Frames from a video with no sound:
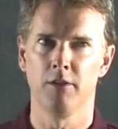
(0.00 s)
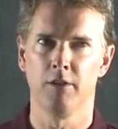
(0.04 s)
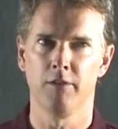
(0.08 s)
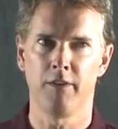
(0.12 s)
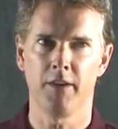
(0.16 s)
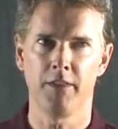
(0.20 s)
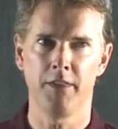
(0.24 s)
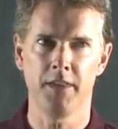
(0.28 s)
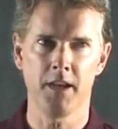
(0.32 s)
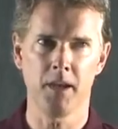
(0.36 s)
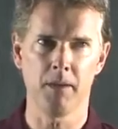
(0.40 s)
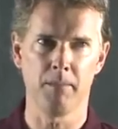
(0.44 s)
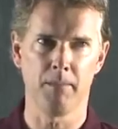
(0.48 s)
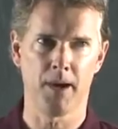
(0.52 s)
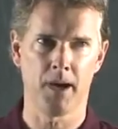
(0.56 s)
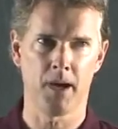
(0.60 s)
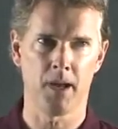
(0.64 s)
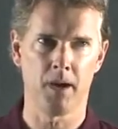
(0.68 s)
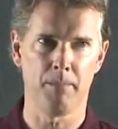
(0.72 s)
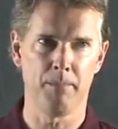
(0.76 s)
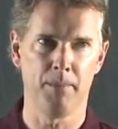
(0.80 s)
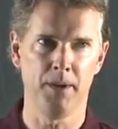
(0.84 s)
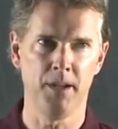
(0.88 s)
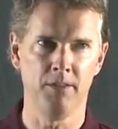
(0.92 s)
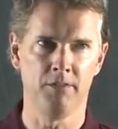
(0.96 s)
So if I think
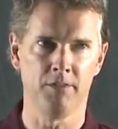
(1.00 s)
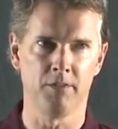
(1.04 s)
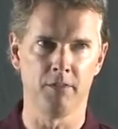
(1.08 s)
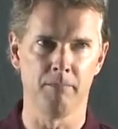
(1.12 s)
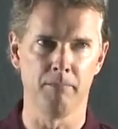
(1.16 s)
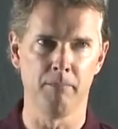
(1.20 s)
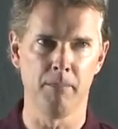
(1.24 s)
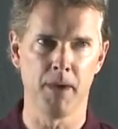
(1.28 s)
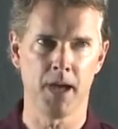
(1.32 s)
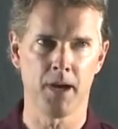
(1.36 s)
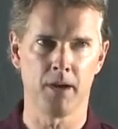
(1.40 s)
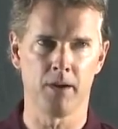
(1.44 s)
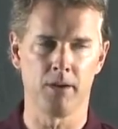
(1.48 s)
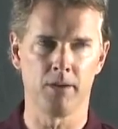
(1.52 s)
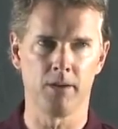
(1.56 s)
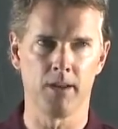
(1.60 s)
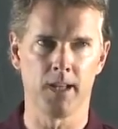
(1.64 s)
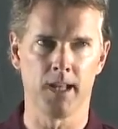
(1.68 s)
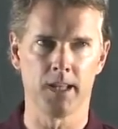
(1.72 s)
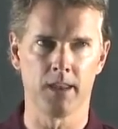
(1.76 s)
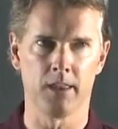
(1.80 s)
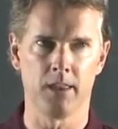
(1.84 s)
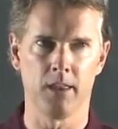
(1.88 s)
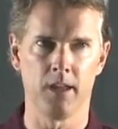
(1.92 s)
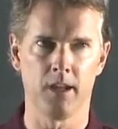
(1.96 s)
about a piece of metal
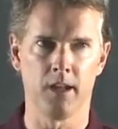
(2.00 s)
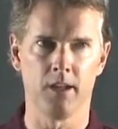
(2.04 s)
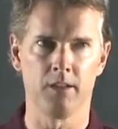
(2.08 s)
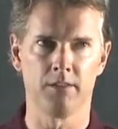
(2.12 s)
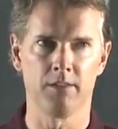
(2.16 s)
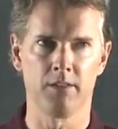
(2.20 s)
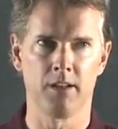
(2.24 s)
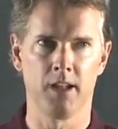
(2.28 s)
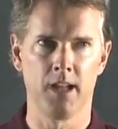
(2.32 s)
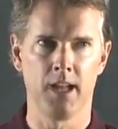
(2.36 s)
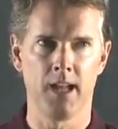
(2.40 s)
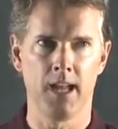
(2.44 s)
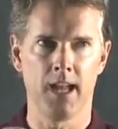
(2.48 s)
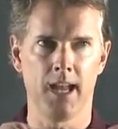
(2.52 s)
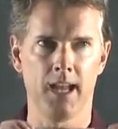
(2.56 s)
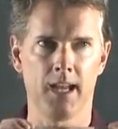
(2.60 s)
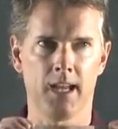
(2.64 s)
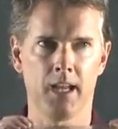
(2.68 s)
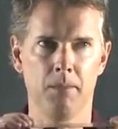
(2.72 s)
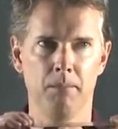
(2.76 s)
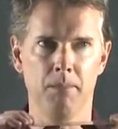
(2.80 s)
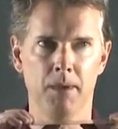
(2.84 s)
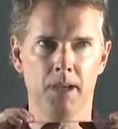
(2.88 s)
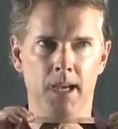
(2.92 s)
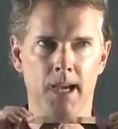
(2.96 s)
like this,
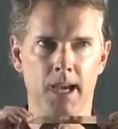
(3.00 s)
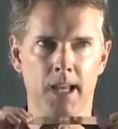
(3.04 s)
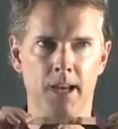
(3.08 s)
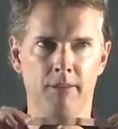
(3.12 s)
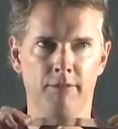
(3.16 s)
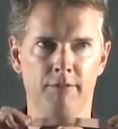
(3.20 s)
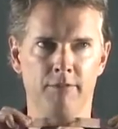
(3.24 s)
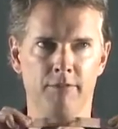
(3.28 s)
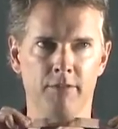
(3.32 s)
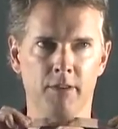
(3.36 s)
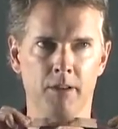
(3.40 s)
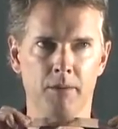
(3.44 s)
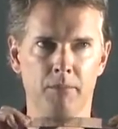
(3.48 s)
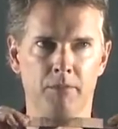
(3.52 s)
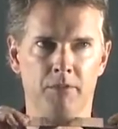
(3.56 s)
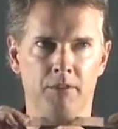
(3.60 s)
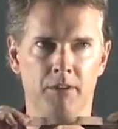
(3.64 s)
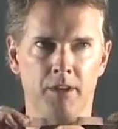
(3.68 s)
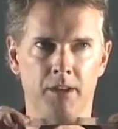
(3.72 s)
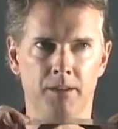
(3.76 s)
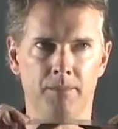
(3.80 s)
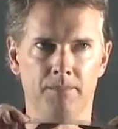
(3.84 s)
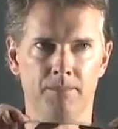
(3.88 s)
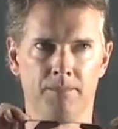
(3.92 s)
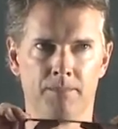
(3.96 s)
it can be kind of
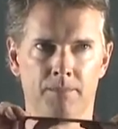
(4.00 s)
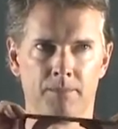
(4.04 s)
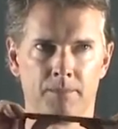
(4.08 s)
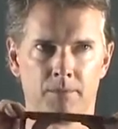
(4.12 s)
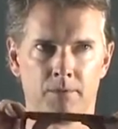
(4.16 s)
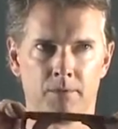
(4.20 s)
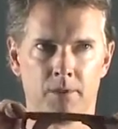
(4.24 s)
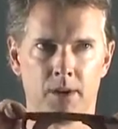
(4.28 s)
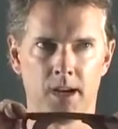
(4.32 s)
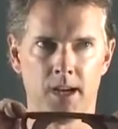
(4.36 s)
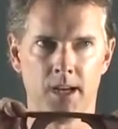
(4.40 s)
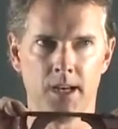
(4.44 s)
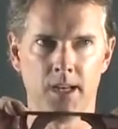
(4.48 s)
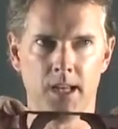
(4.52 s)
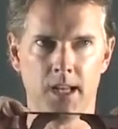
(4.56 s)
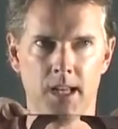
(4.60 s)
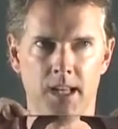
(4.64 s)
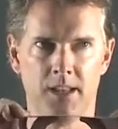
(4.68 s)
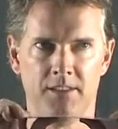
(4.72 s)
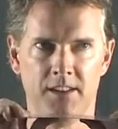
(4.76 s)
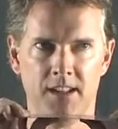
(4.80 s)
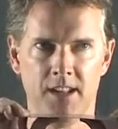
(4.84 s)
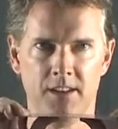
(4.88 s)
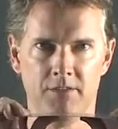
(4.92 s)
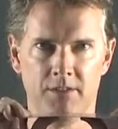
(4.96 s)
flimsy, right?
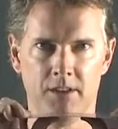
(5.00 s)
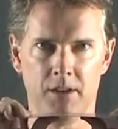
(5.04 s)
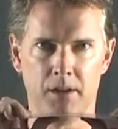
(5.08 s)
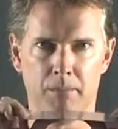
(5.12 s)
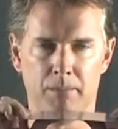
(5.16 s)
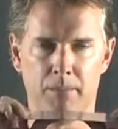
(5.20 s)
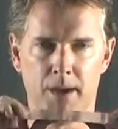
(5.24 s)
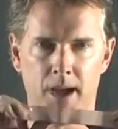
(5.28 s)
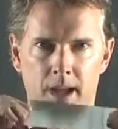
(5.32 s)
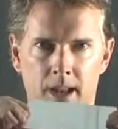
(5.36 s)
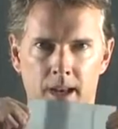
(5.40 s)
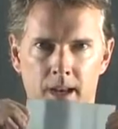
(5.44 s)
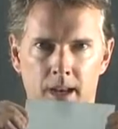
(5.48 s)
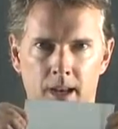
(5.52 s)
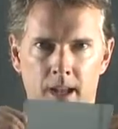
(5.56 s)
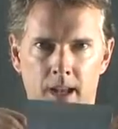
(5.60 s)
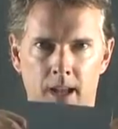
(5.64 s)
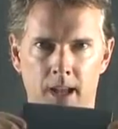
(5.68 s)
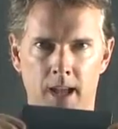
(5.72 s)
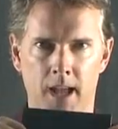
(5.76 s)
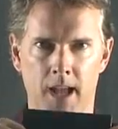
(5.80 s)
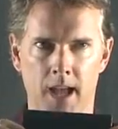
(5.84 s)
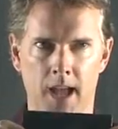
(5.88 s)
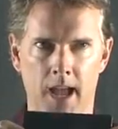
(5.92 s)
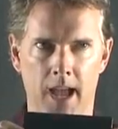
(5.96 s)
It's easy to bend.
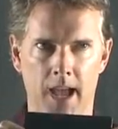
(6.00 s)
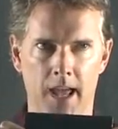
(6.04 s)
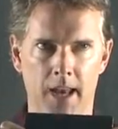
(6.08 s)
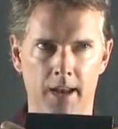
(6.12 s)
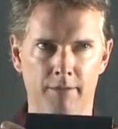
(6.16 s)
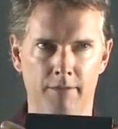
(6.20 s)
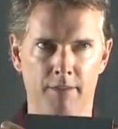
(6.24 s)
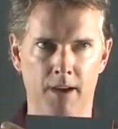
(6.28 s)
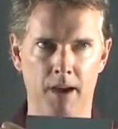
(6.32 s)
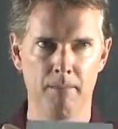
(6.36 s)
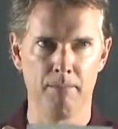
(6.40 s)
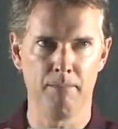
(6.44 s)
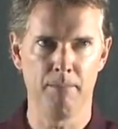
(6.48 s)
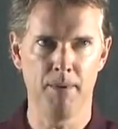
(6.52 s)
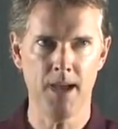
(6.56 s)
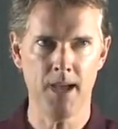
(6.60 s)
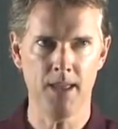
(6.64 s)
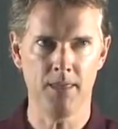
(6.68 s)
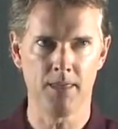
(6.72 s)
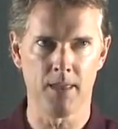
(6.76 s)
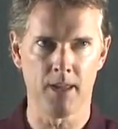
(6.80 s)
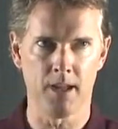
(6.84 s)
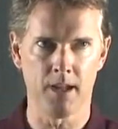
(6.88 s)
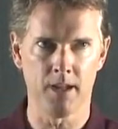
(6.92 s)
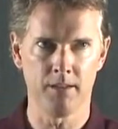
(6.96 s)
And if I
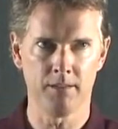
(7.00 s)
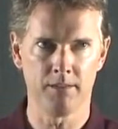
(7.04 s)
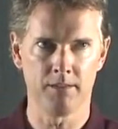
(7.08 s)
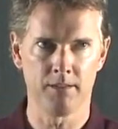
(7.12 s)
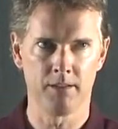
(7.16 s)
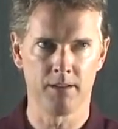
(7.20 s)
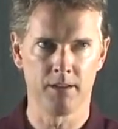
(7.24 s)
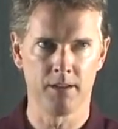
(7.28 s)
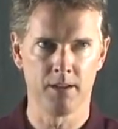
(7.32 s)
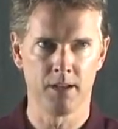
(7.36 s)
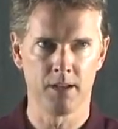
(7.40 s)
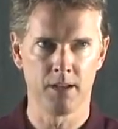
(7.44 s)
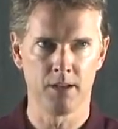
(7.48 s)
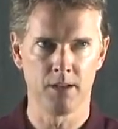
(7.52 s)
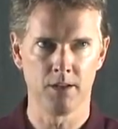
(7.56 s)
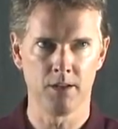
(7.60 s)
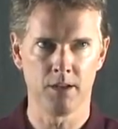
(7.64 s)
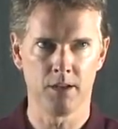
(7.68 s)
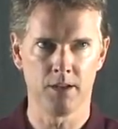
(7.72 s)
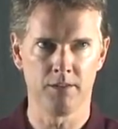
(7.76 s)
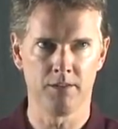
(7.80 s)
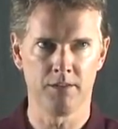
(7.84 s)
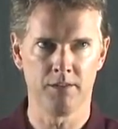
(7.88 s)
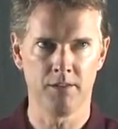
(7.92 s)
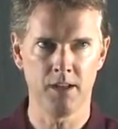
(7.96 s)
bend this,
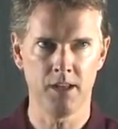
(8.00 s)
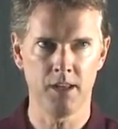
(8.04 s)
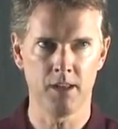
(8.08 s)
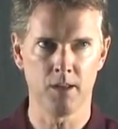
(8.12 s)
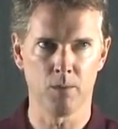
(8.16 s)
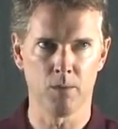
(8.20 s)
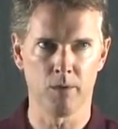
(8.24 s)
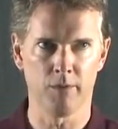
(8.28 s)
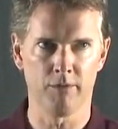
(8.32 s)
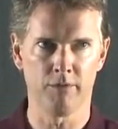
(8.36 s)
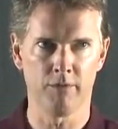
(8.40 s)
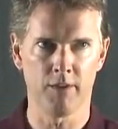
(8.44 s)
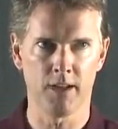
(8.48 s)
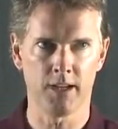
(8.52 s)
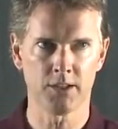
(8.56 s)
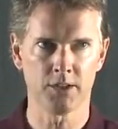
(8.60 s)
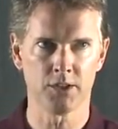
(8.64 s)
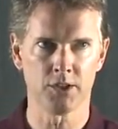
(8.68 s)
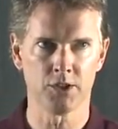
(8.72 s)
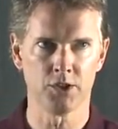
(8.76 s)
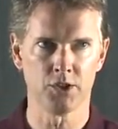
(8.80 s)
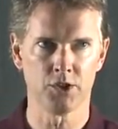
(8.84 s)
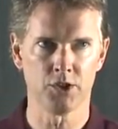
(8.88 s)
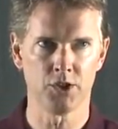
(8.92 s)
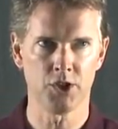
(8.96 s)
you can see the
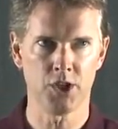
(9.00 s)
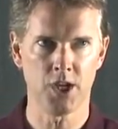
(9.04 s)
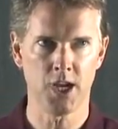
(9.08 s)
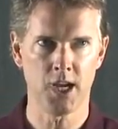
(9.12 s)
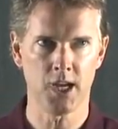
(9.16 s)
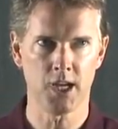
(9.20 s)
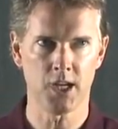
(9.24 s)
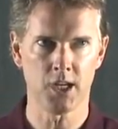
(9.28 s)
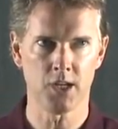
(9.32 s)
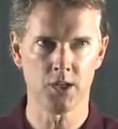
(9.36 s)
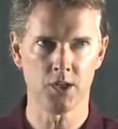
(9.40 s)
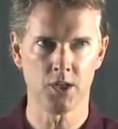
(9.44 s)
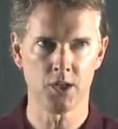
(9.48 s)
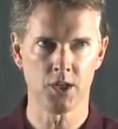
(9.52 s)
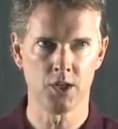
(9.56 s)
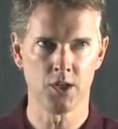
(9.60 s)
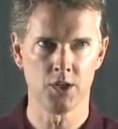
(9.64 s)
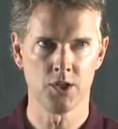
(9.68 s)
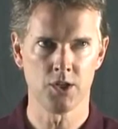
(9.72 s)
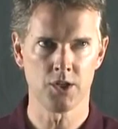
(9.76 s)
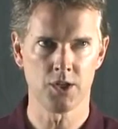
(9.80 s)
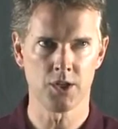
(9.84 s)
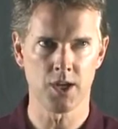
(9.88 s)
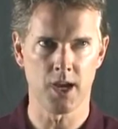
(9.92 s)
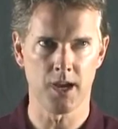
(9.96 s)
reflection change
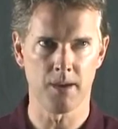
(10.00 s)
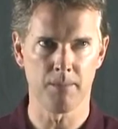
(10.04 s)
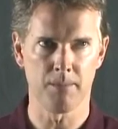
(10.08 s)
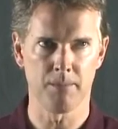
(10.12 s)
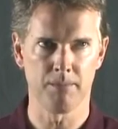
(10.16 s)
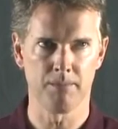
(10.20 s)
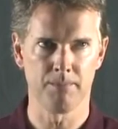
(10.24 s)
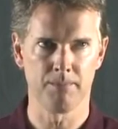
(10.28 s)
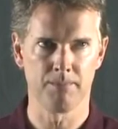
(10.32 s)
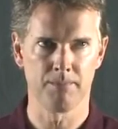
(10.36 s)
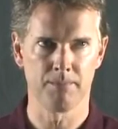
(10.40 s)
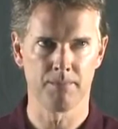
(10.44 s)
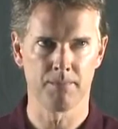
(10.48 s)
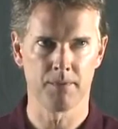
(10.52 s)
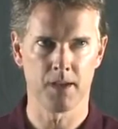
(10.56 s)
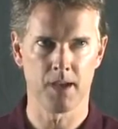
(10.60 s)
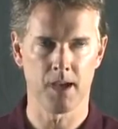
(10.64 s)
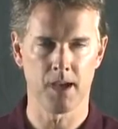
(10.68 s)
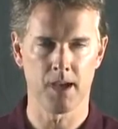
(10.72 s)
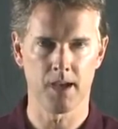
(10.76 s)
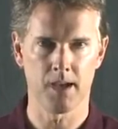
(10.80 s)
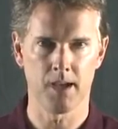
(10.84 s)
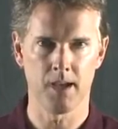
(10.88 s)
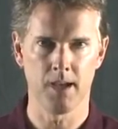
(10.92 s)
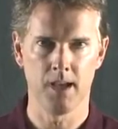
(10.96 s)
shape,
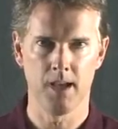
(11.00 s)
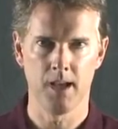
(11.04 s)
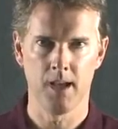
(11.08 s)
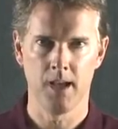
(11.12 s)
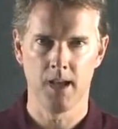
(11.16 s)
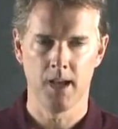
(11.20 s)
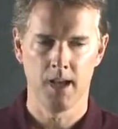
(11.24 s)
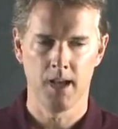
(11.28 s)
okay?